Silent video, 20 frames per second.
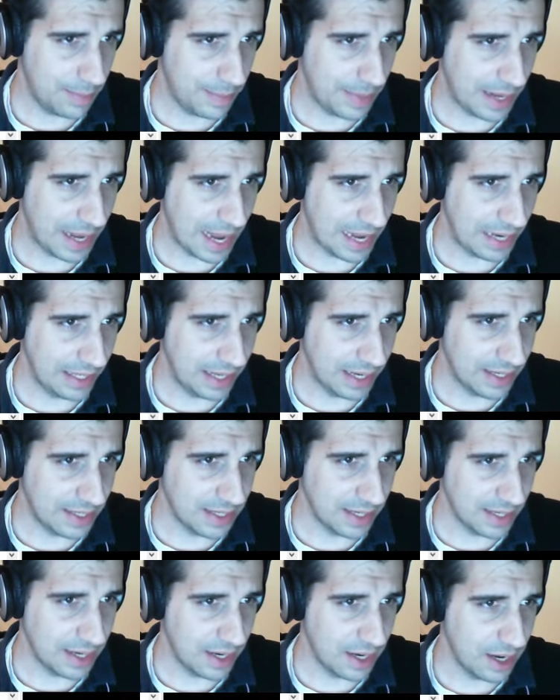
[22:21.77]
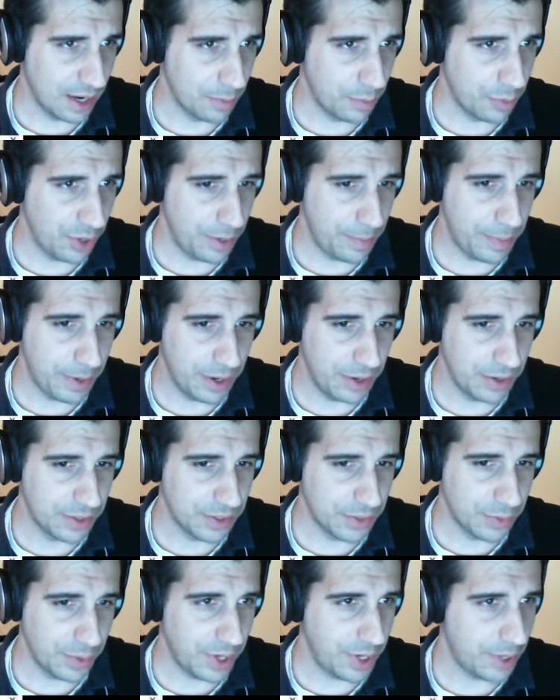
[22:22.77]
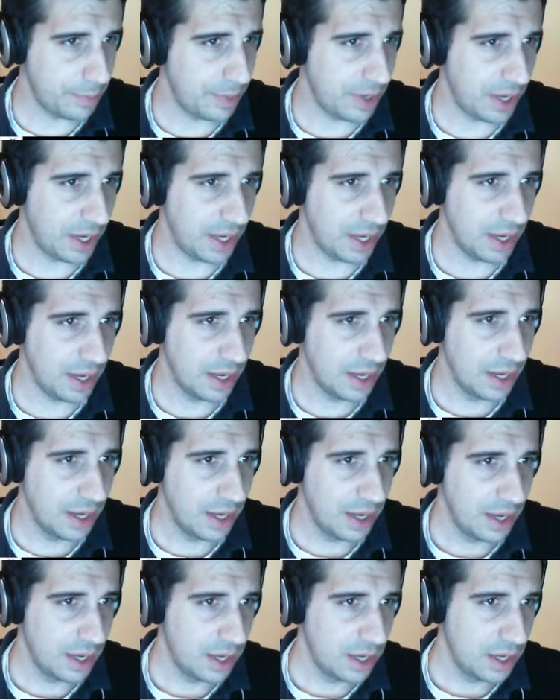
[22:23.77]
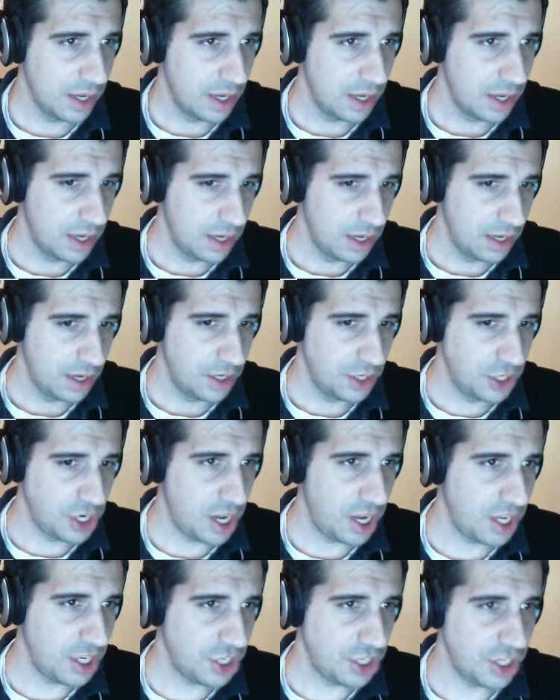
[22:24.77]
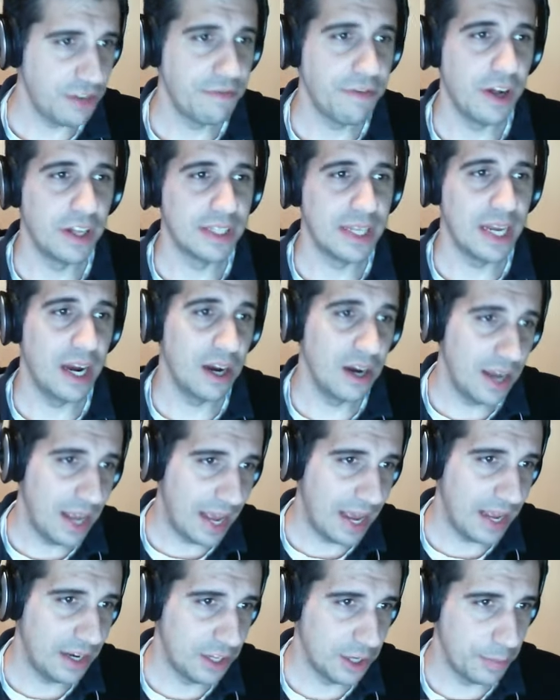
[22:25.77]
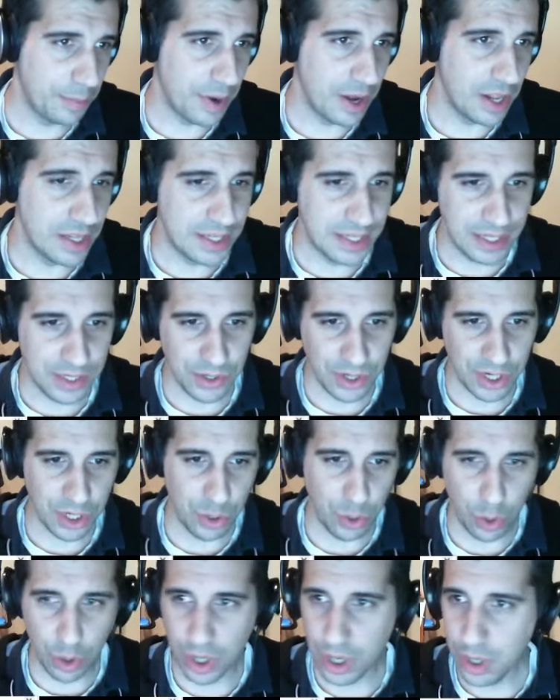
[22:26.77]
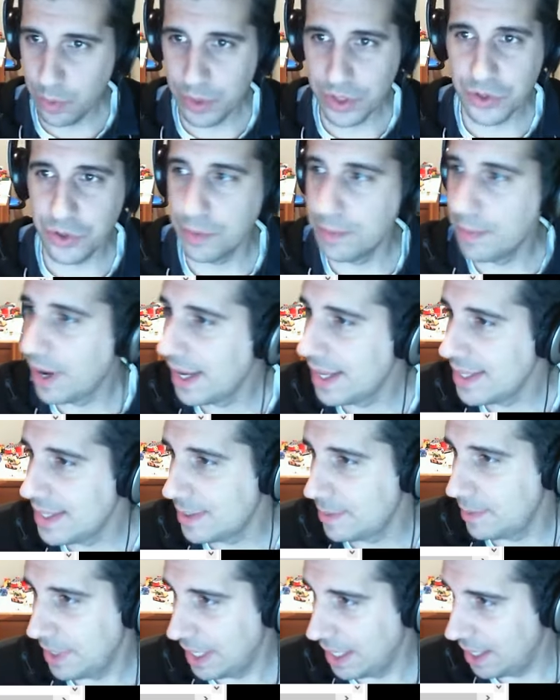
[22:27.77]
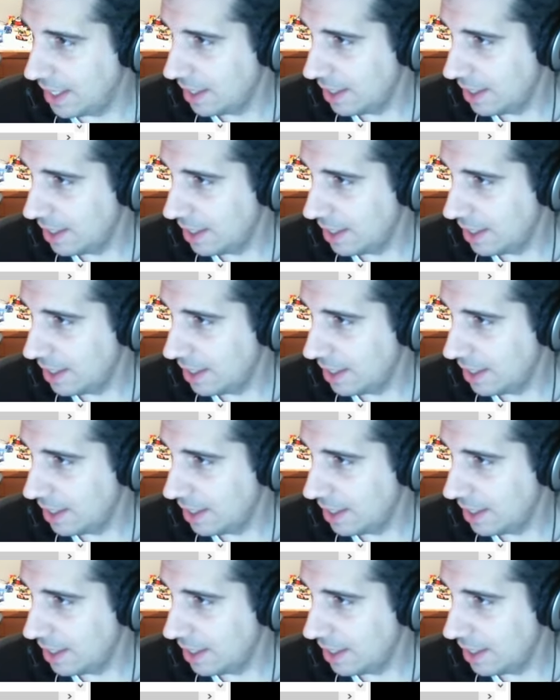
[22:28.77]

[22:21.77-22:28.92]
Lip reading: Add link to GitHub repo to README. Change default error handler policy to ignore, which reminds me.